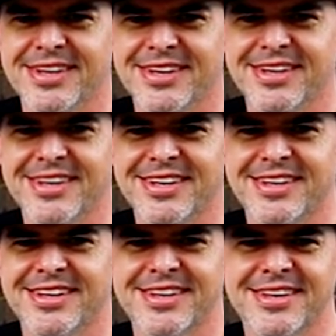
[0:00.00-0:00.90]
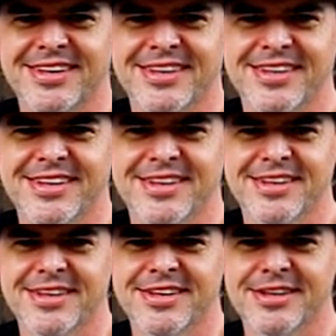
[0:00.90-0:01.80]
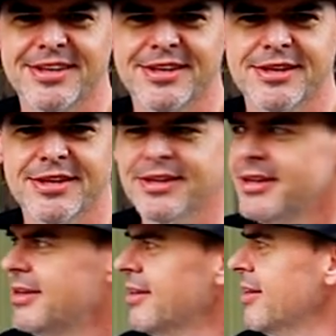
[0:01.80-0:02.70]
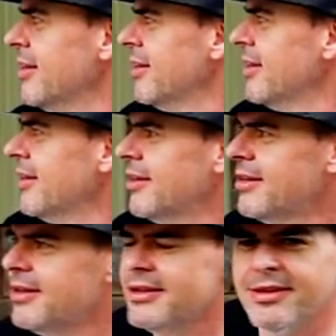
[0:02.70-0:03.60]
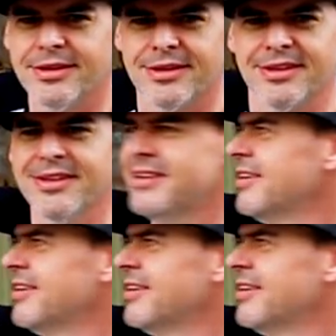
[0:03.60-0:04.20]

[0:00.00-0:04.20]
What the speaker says: No words are spoken by the person on screen.